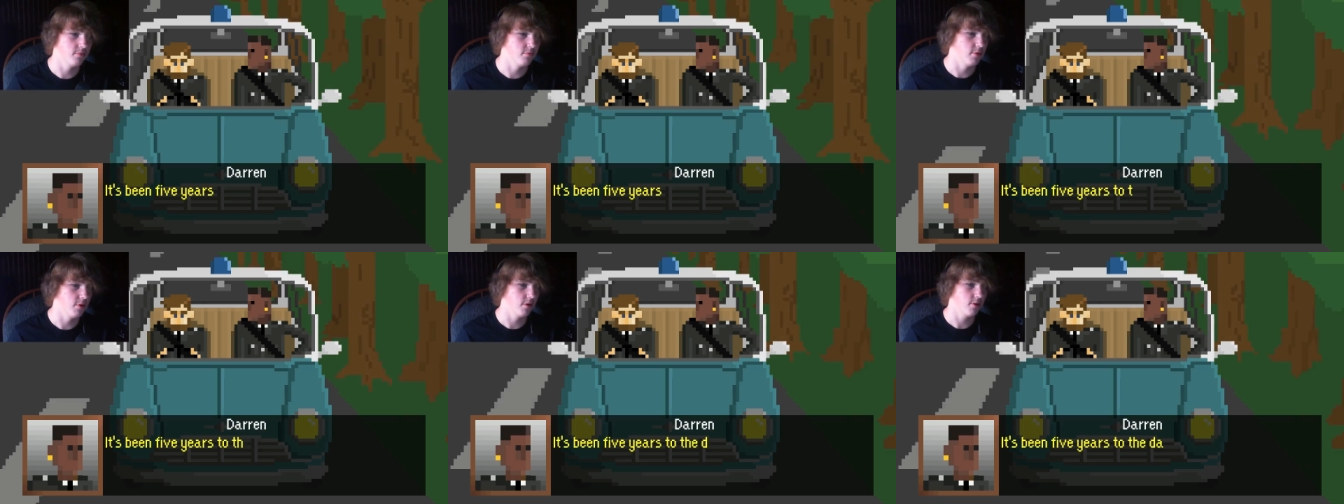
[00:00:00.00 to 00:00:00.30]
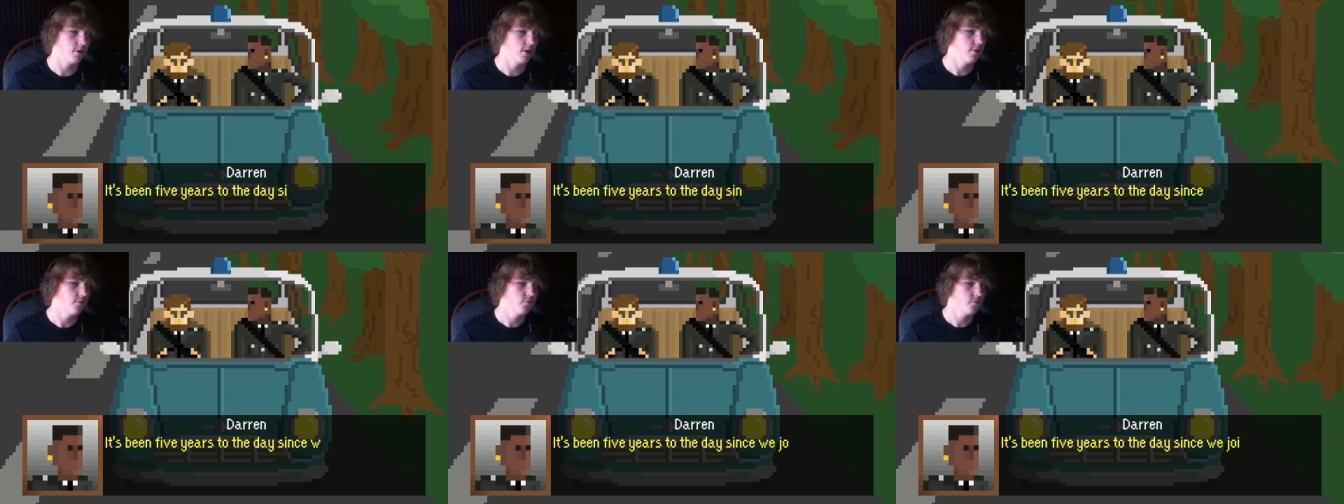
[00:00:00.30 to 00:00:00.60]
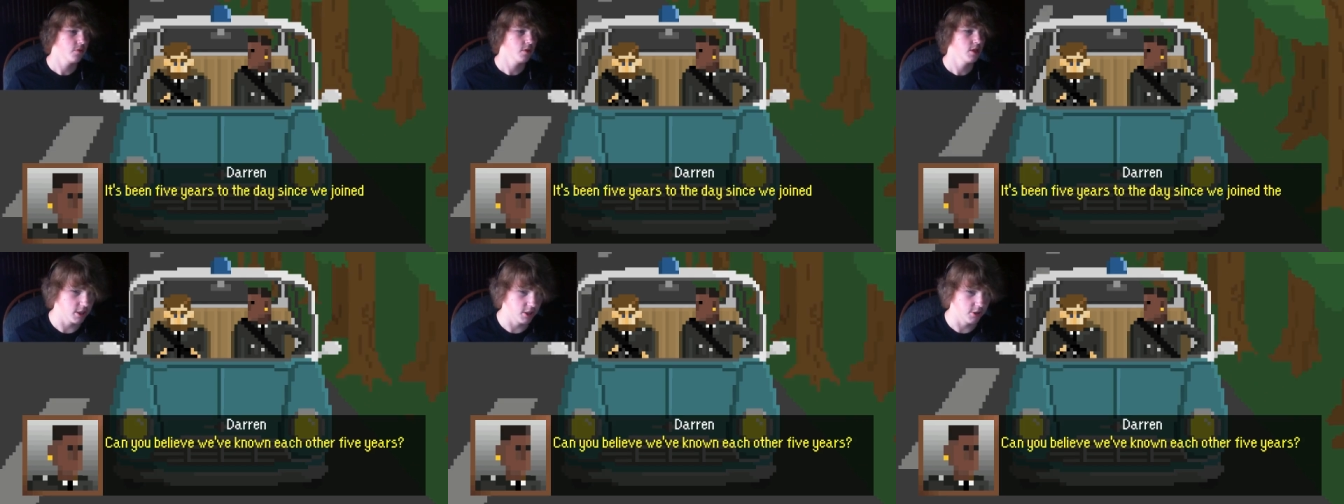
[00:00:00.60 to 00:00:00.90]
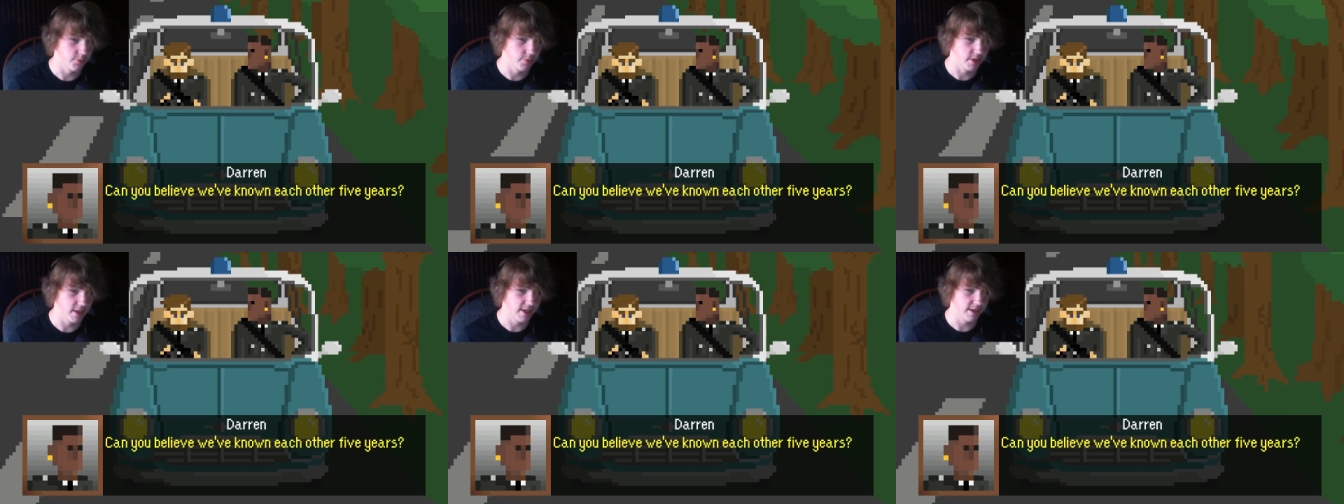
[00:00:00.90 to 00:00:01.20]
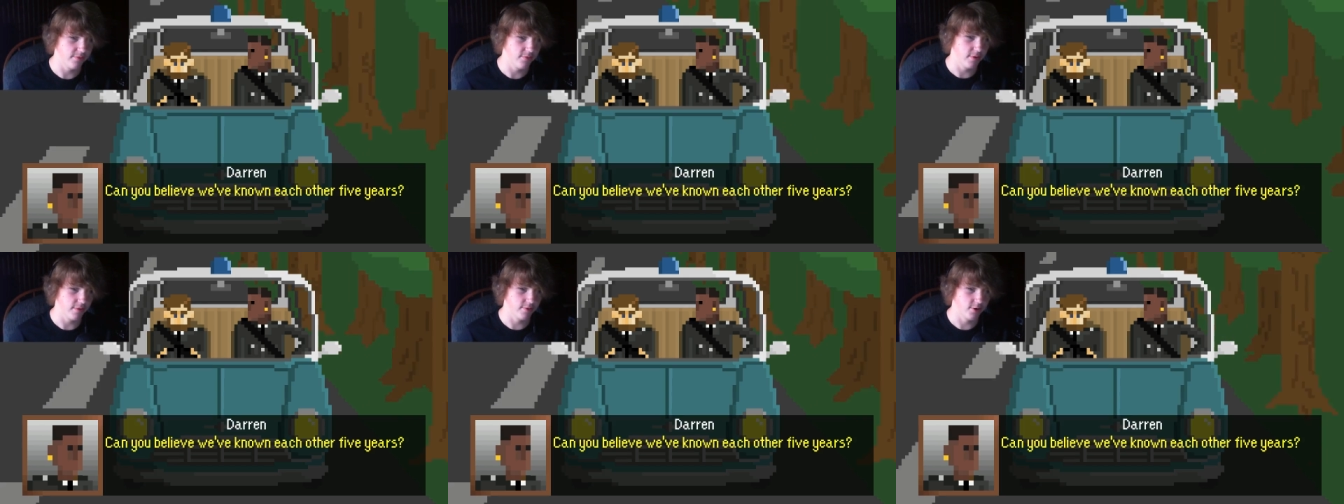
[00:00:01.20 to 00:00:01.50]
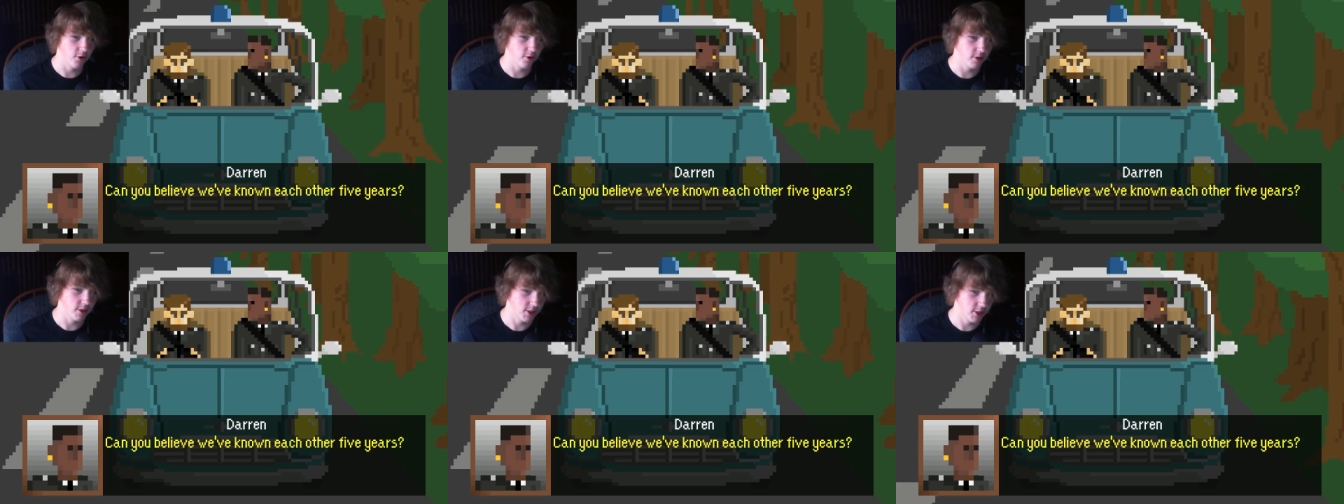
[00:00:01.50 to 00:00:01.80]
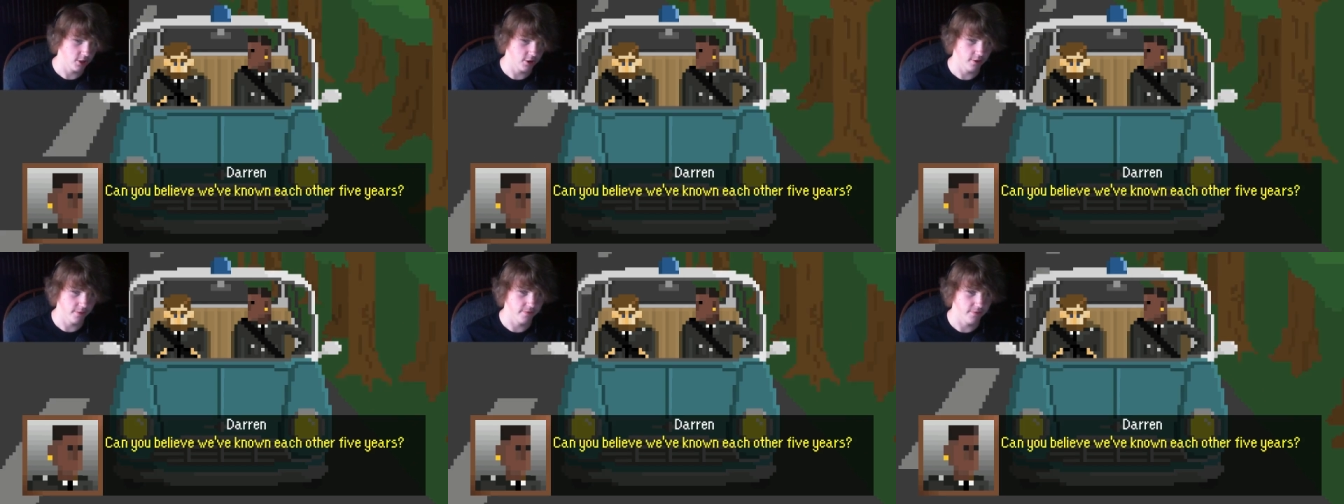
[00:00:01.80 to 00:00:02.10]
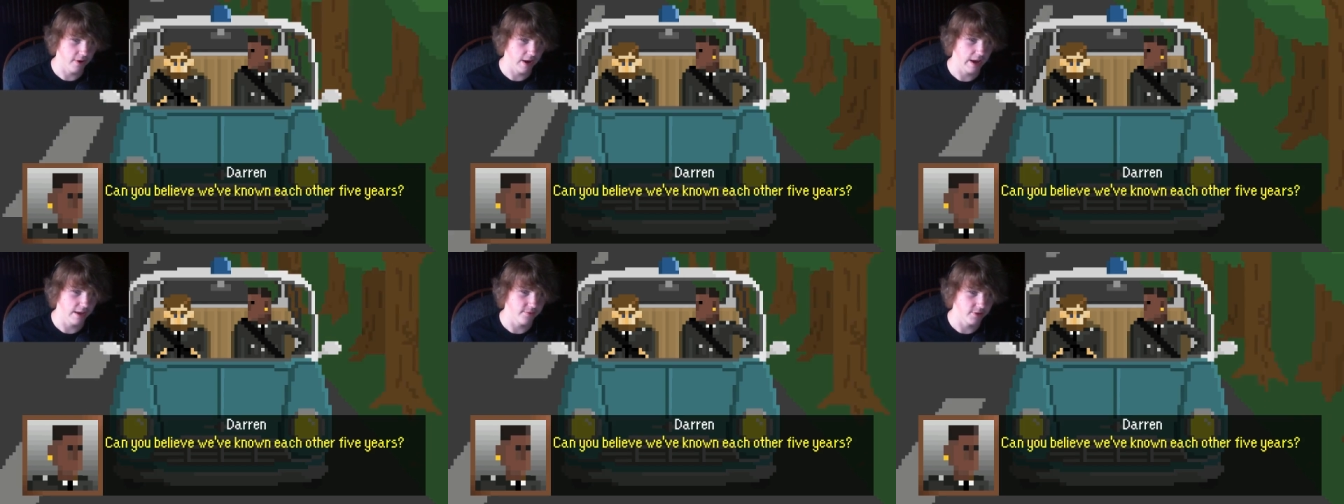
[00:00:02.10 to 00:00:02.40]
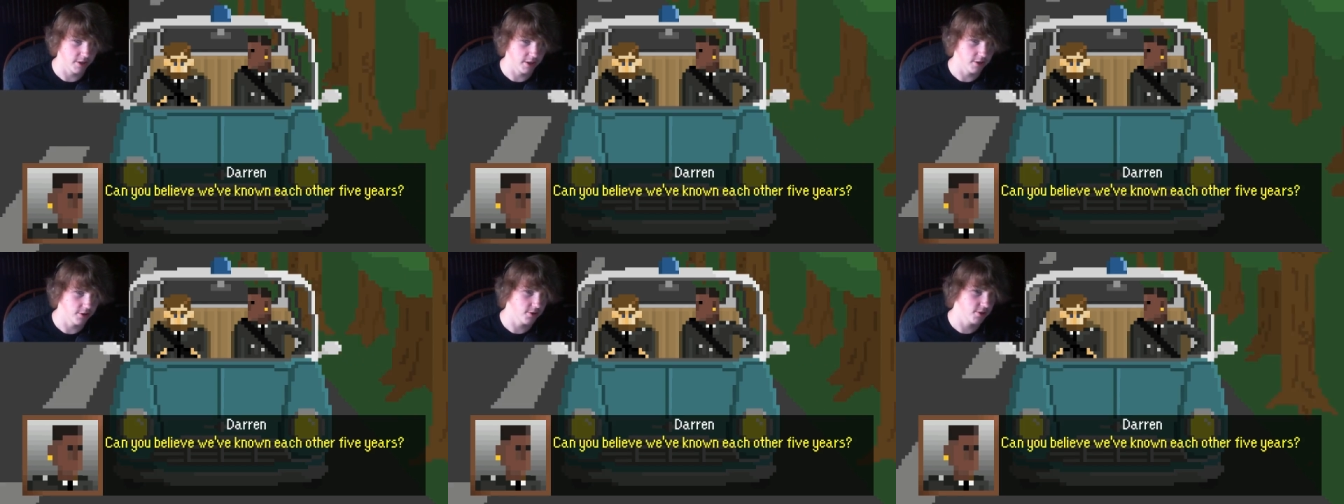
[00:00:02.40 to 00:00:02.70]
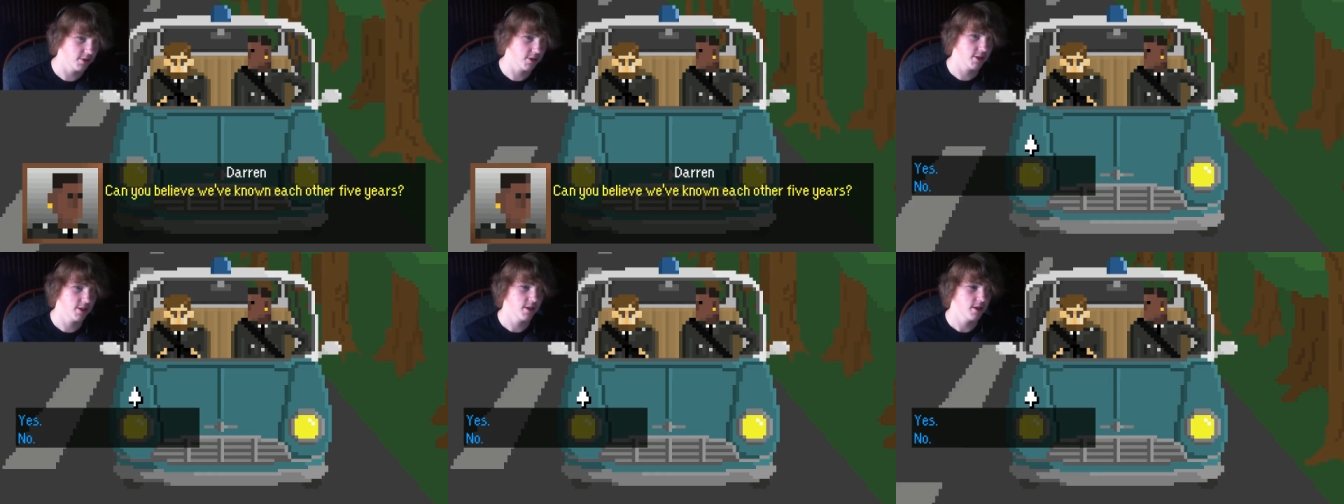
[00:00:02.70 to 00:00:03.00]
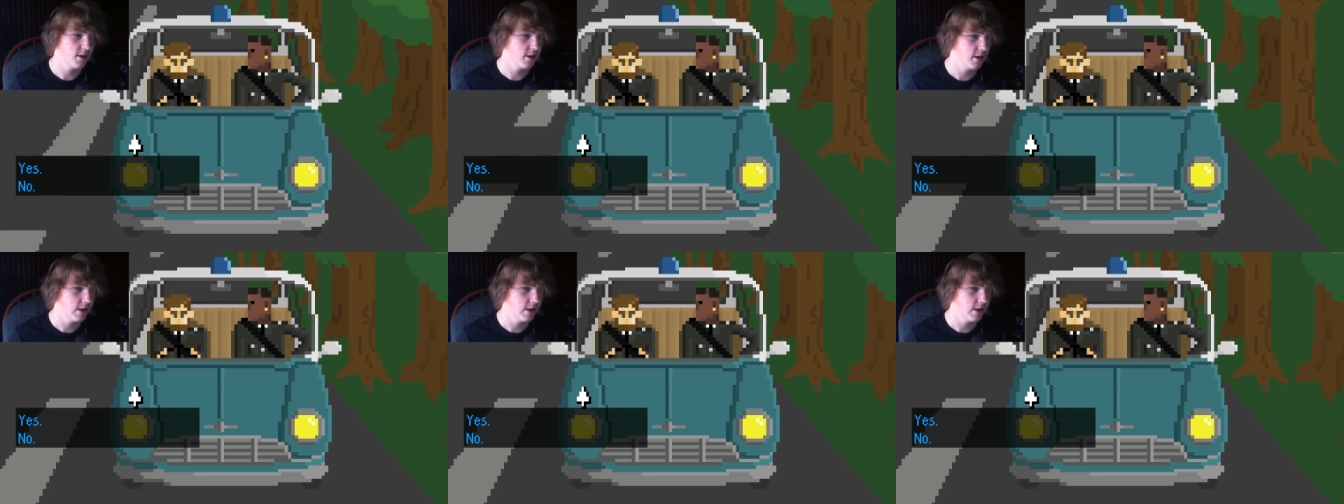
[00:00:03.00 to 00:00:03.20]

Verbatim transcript: Okay. Can you believe we've known each other five years?